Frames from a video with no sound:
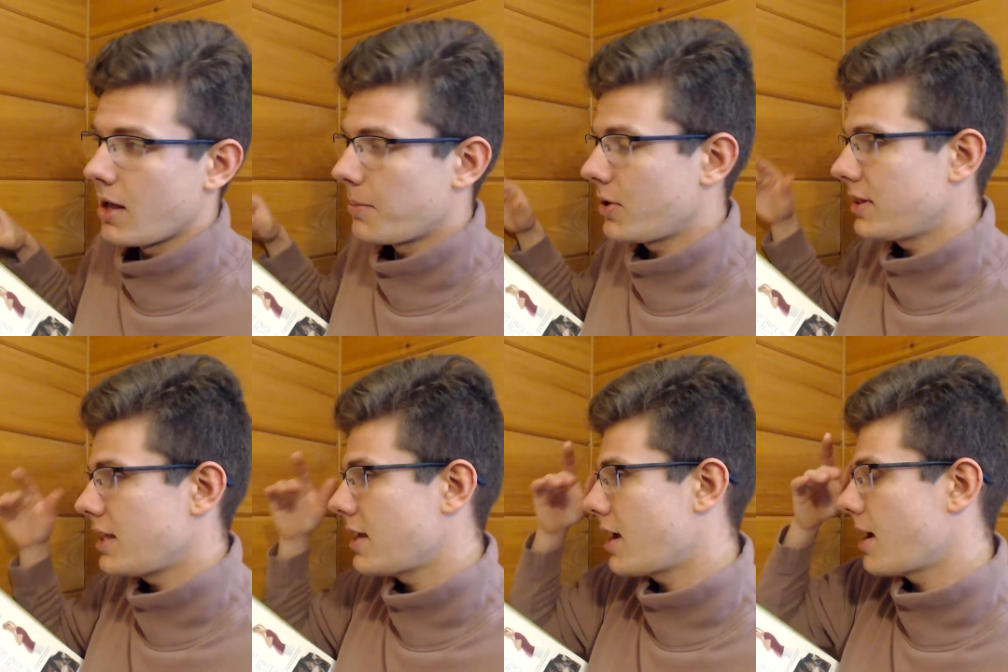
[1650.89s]
put
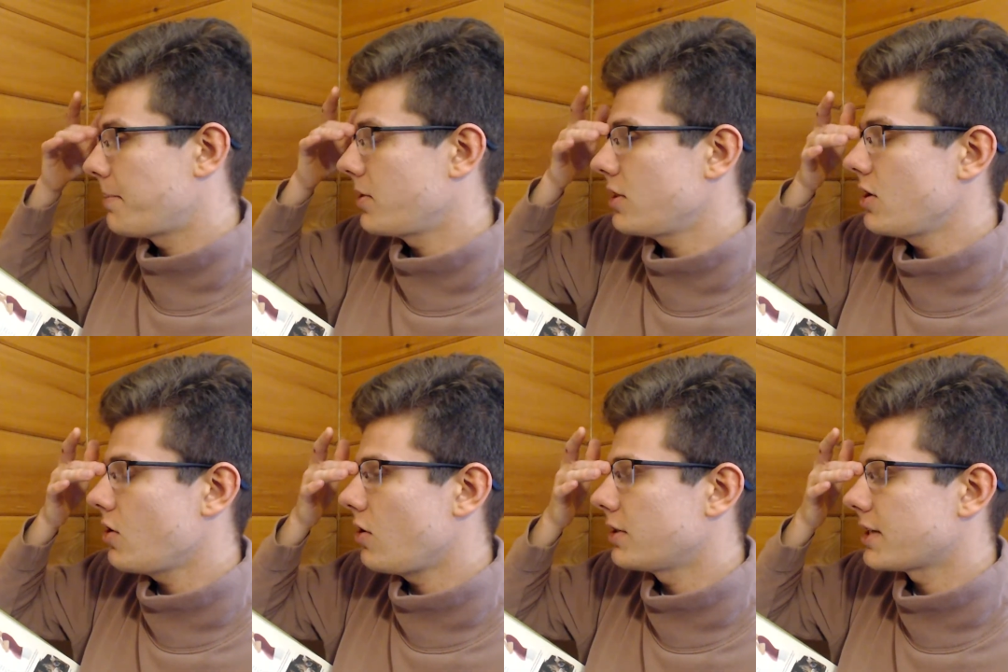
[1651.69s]
the
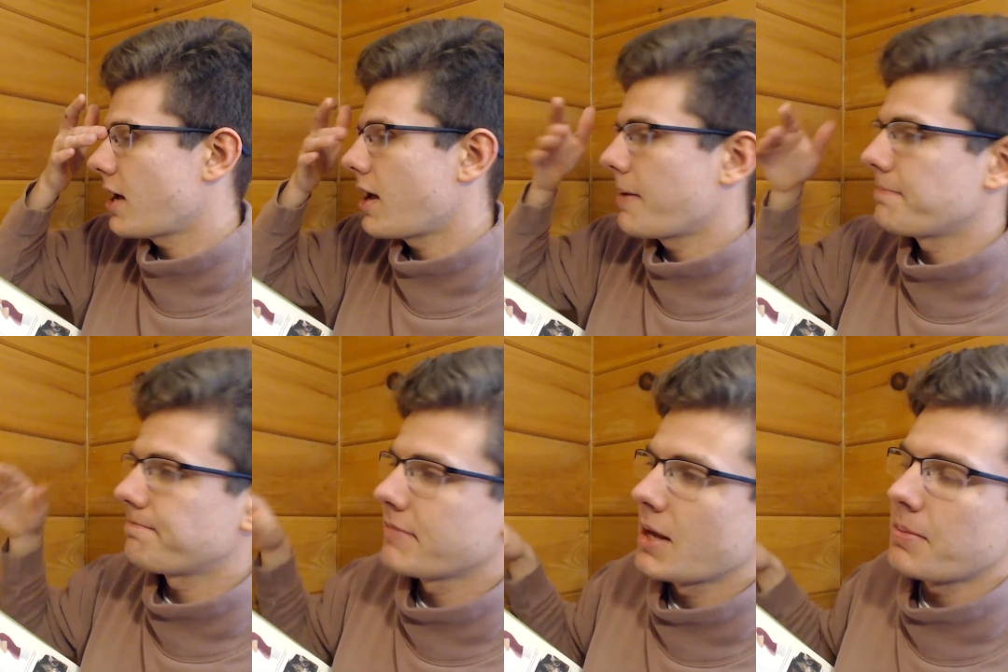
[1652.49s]

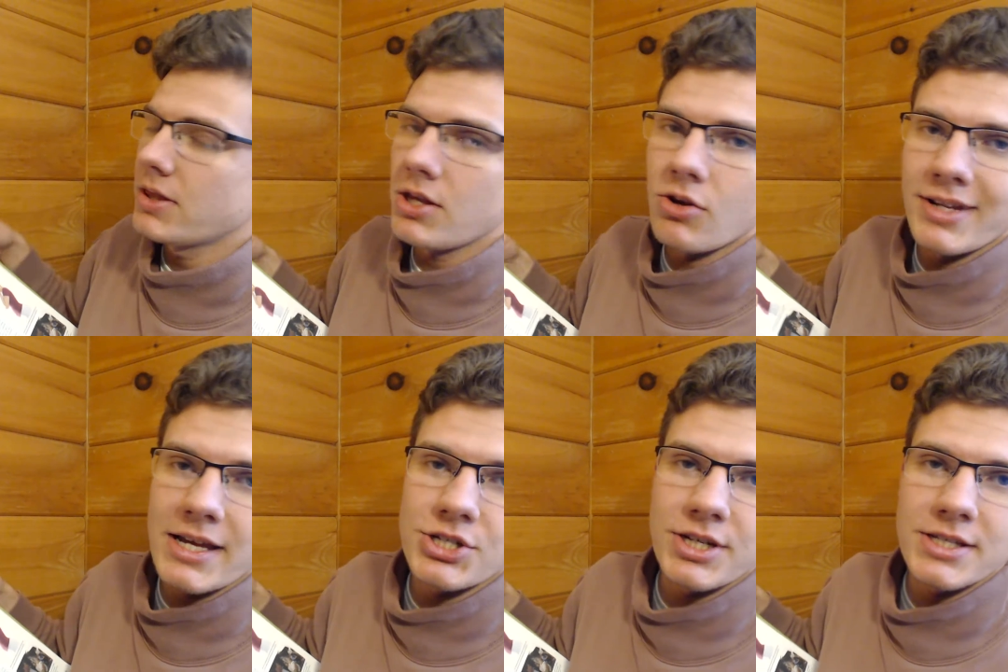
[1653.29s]
old
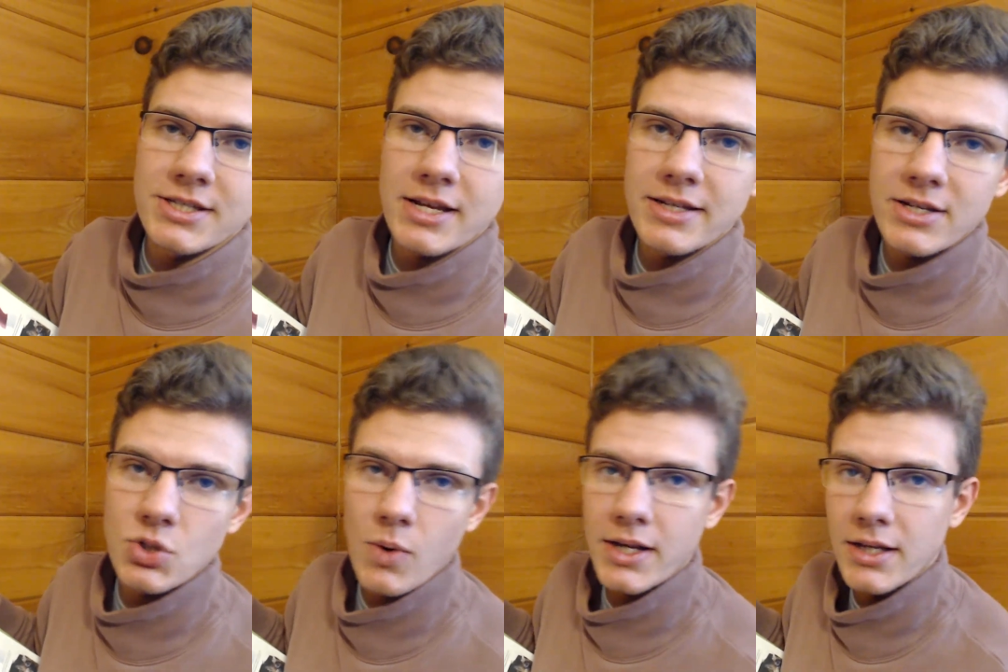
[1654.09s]
age of consent at
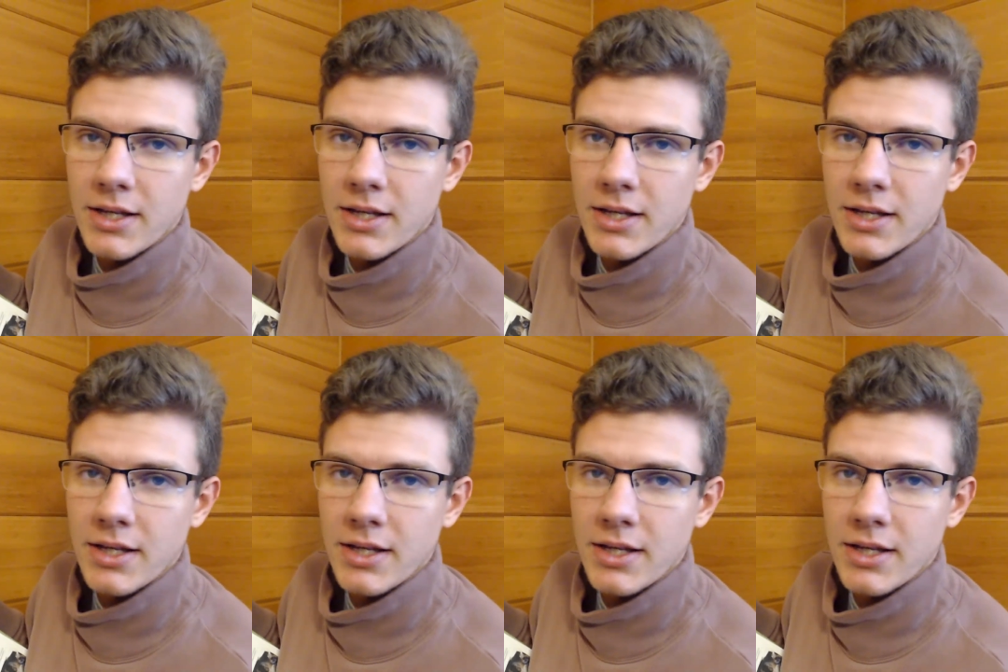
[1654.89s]
20.